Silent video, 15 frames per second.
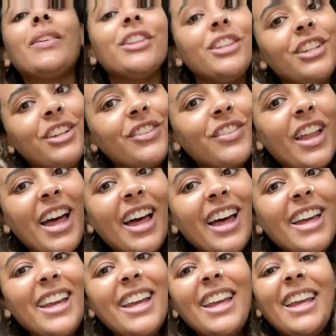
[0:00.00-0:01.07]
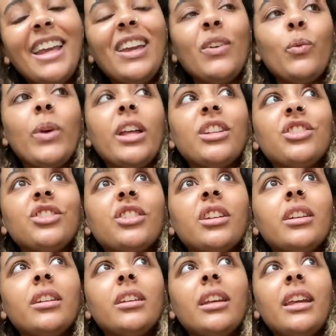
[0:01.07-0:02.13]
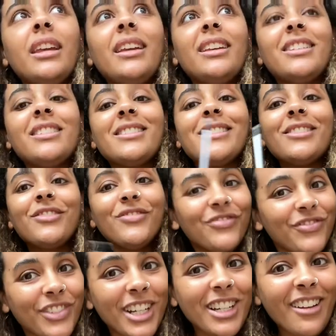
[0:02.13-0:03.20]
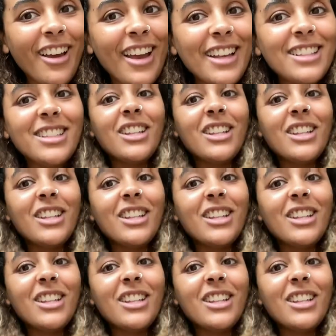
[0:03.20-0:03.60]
in the new flat, which is really nice.